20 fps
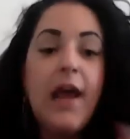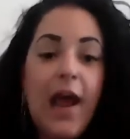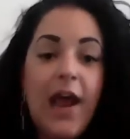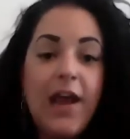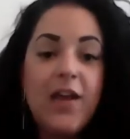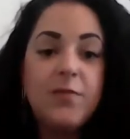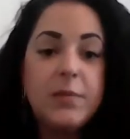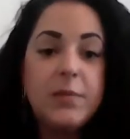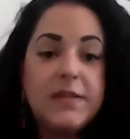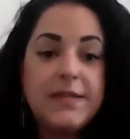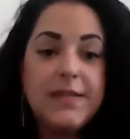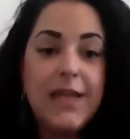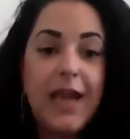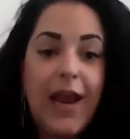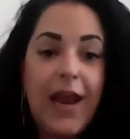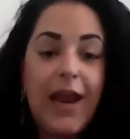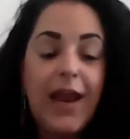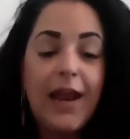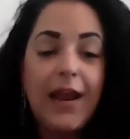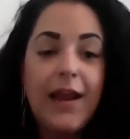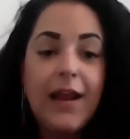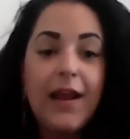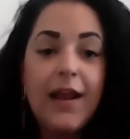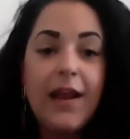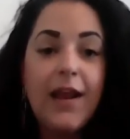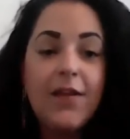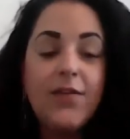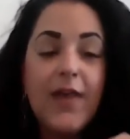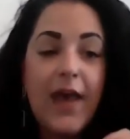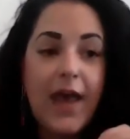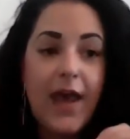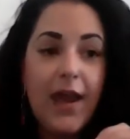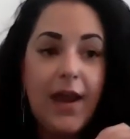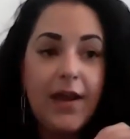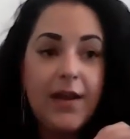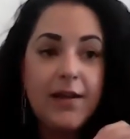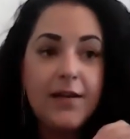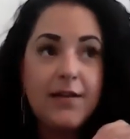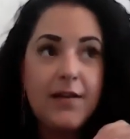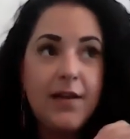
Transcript: I've been saying that.